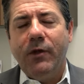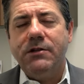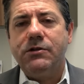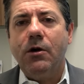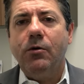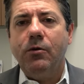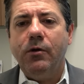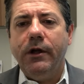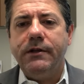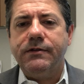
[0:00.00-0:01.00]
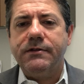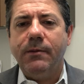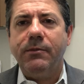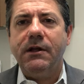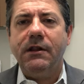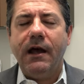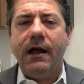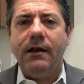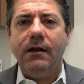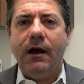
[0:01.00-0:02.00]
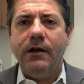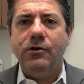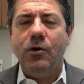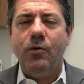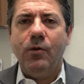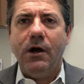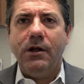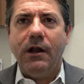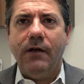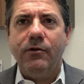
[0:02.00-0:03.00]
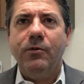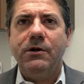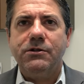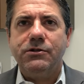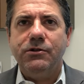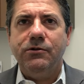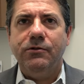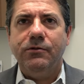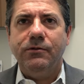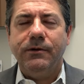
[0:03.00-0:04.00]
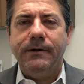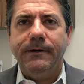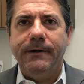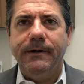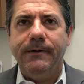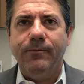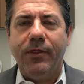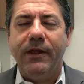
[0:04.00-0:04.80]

And so it's something that I don't want everyone to um,